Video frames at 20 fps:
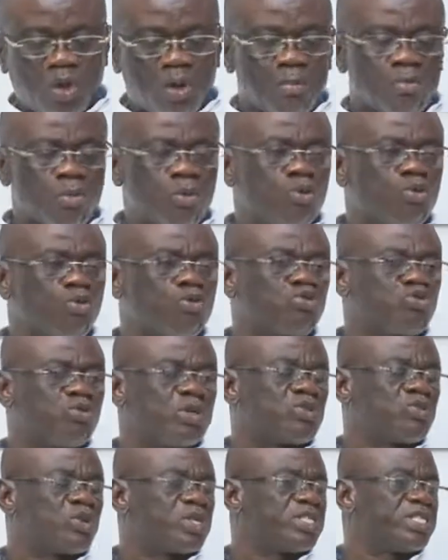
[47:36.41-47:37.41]

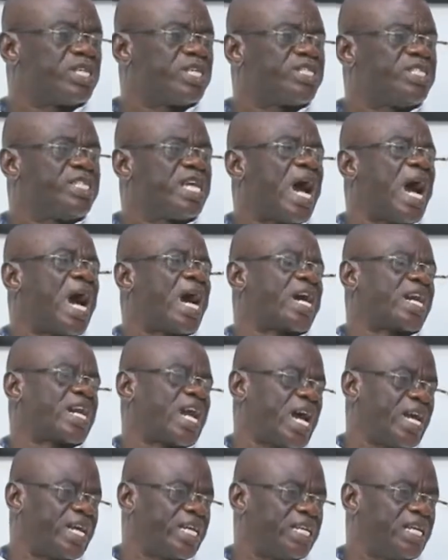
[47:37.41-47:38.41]
Bukurusu Esukizechi are
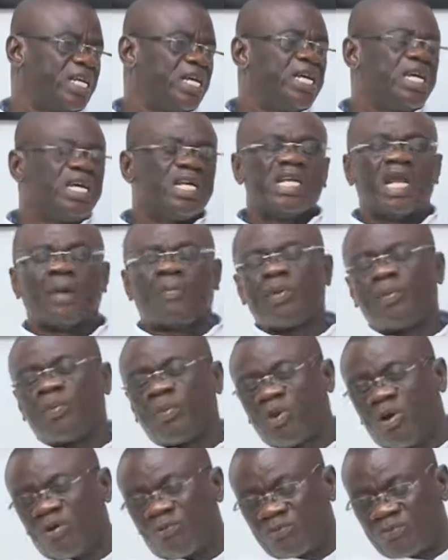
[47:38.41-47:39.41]
crying. The
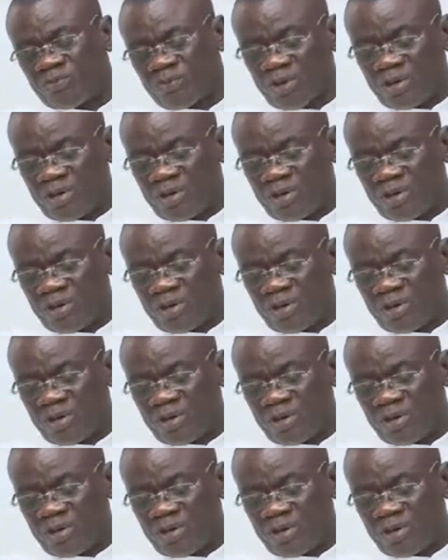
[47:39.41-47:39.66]
people of